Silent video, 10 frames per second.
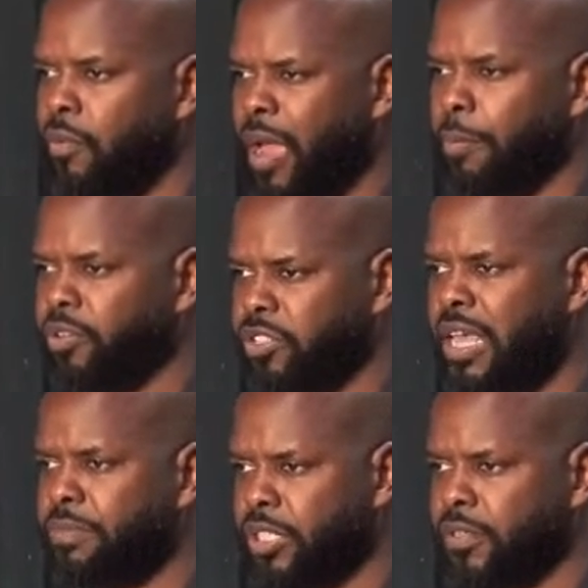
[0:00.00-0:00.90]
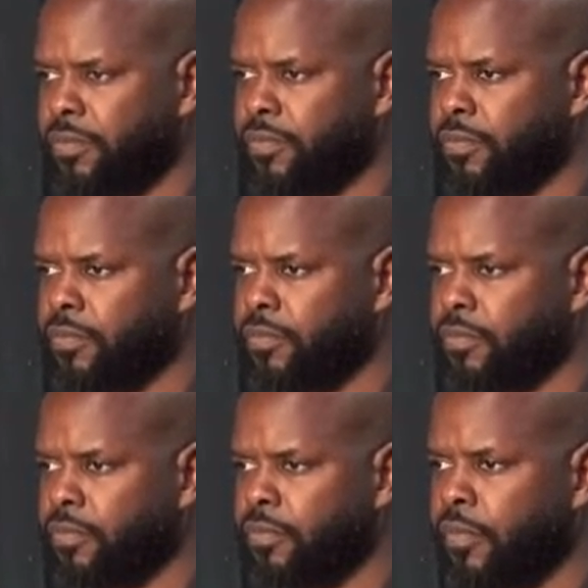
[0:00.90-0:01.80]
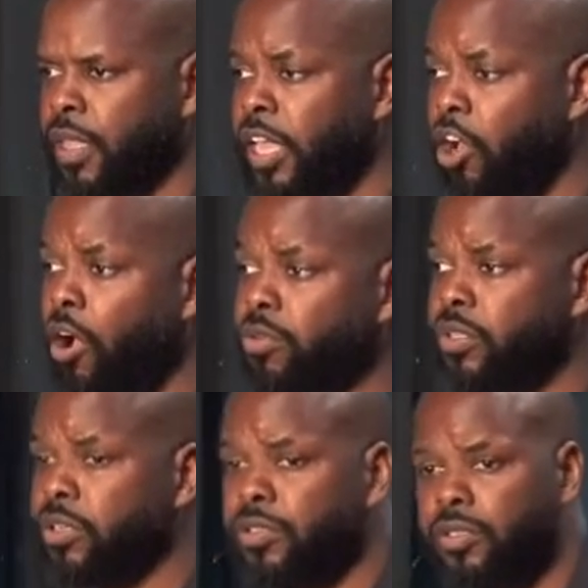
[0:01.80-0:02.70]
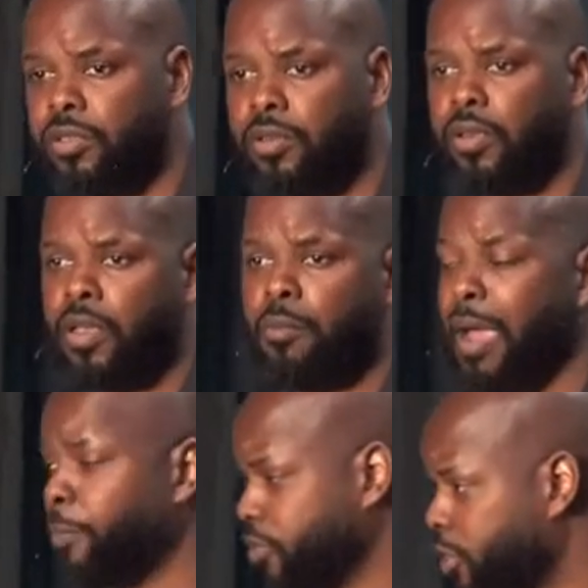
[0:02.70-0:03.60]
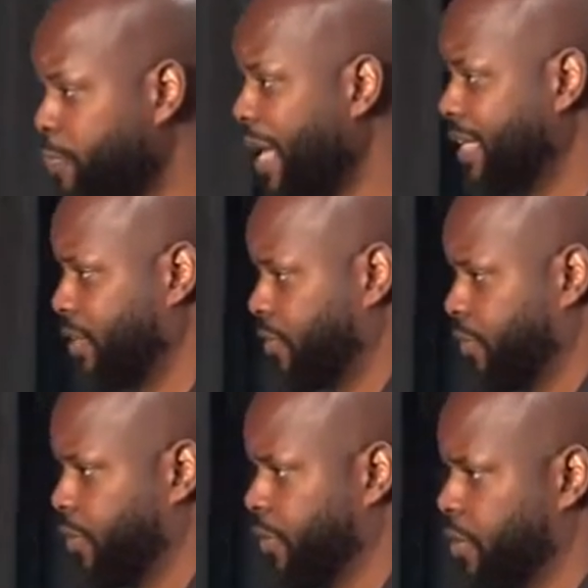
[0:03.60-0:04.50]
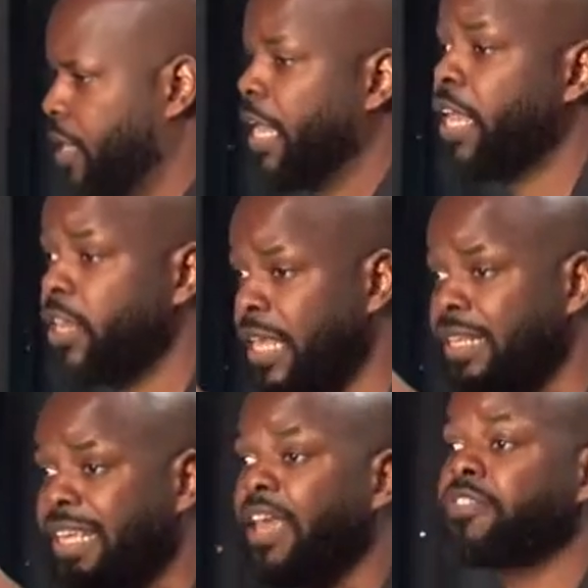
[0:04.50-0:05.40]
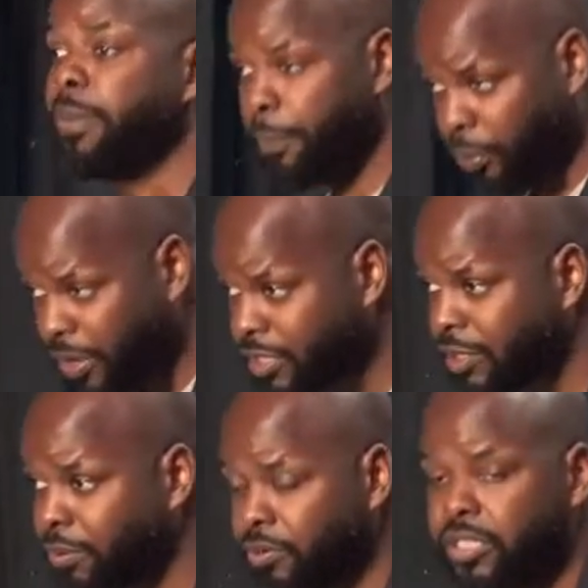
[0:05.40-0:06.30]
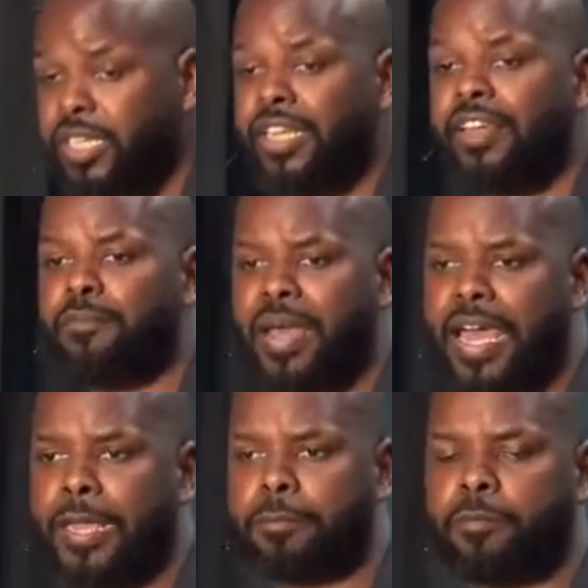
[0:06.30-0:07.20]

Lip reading: my perception. It alters my perspective. It gives me principles to live by.